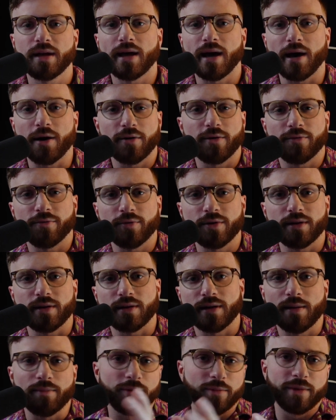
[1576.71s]
How if we
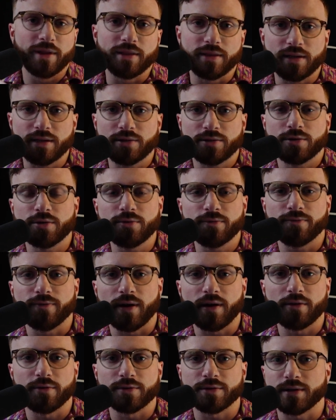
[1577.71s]
implement these two
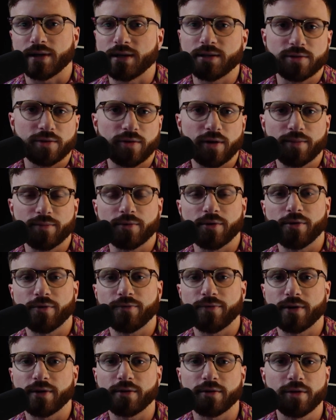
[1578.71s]
funnels, the Instagram growth
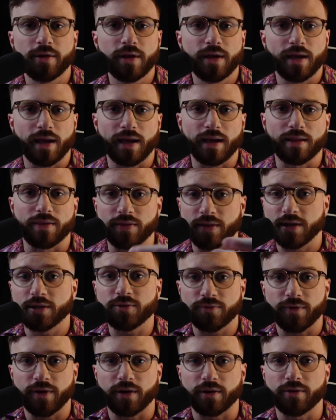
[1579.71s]
funnel and
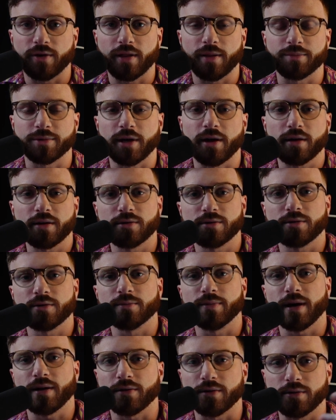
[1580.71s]
this funnel I'm talking to you
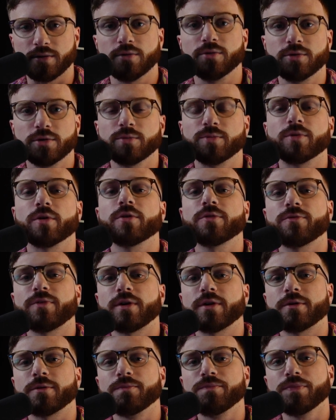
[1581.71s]
about, the YouTube growth
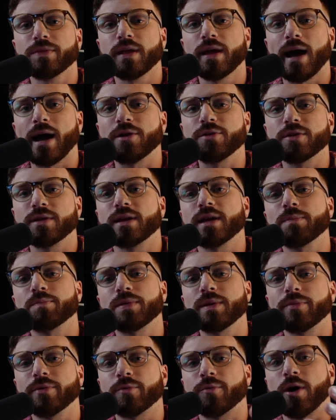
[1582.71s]
funnel, how you can get
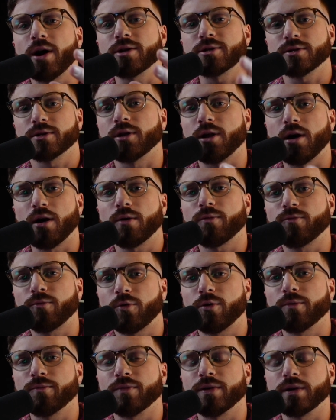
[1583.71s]
people to watch long
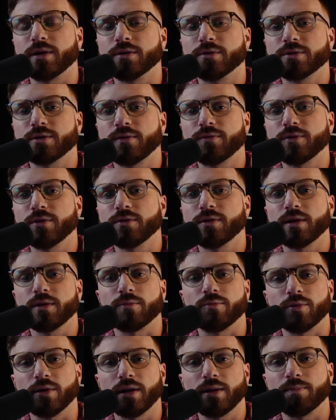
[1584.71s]
form videos of you
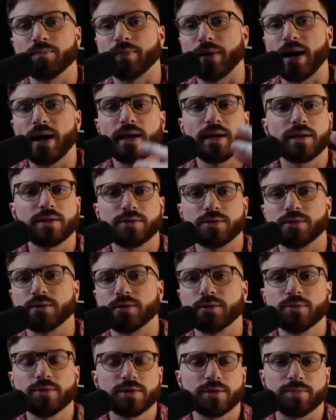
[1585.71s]
that really buy into
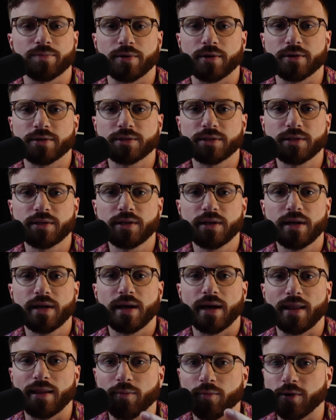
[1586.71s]
you as a person
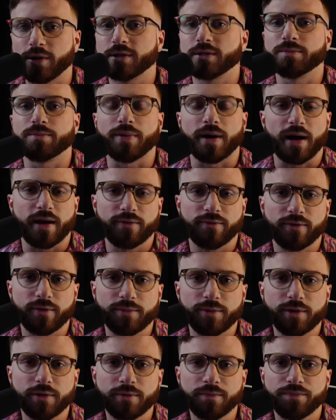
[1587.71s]
and then want to buy
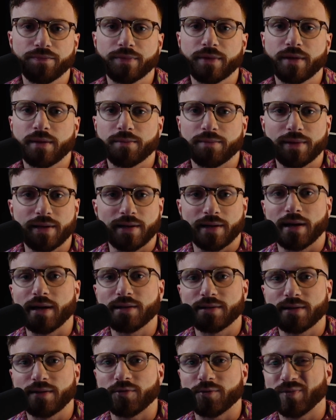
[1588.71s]
from you,
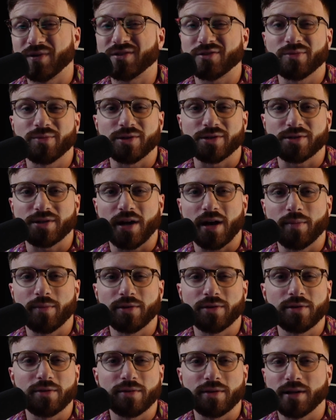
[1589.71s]
because they've spent so much time
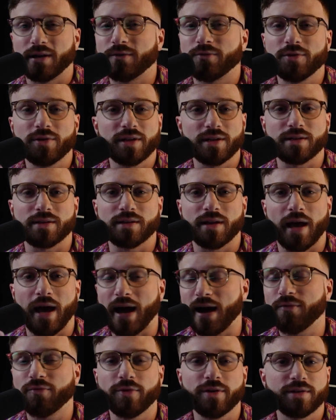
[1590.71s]
with you. And then if you get
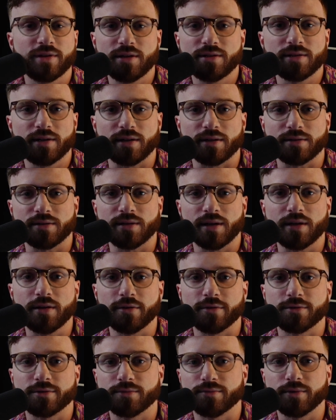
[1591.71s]
halfway decent at
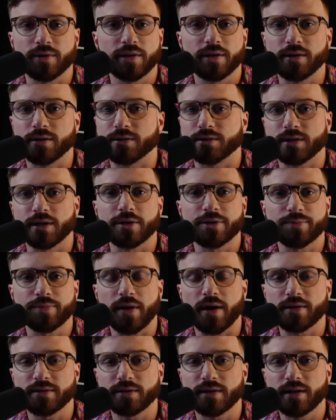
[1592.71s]
sales, really your sales
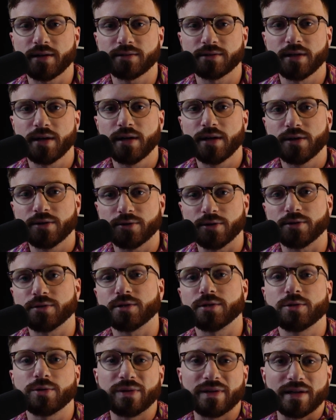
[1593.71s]
process turns
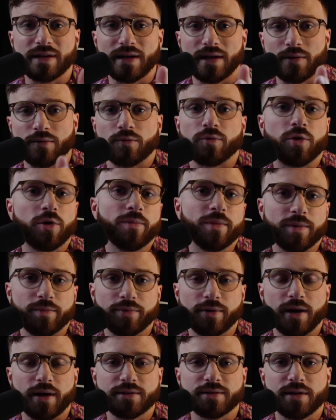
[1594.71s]
into an enrollment
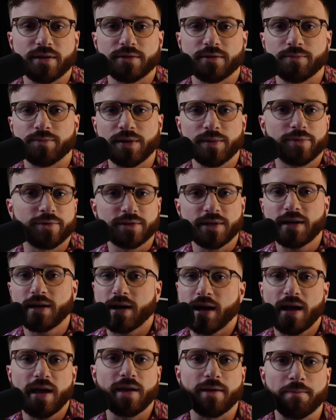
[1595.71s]
process of people
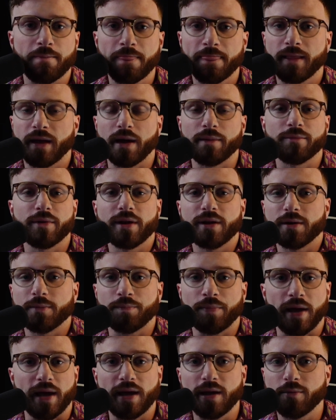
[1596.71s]
saying, hey, I'm ready to
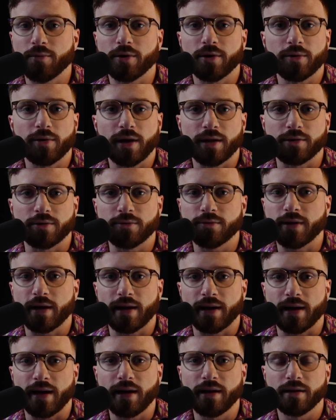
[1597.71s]
pay. Where do I do
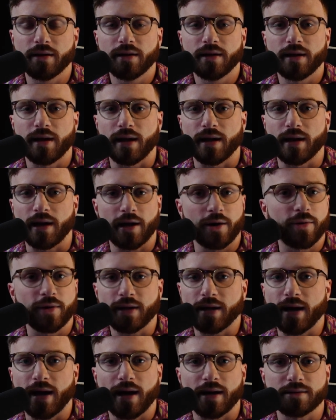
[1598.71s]
that at? And how do I
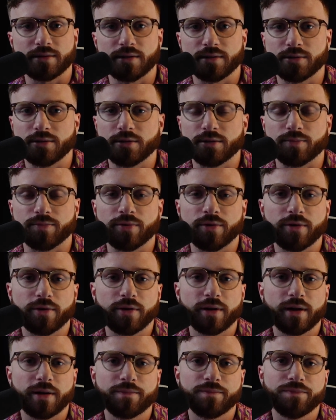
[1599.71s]
get access to your
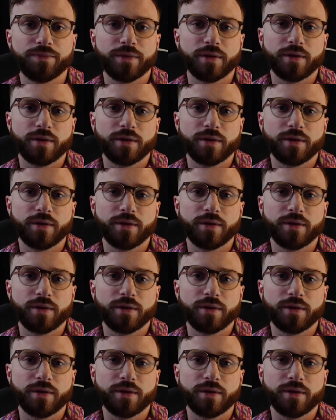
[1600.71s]
program,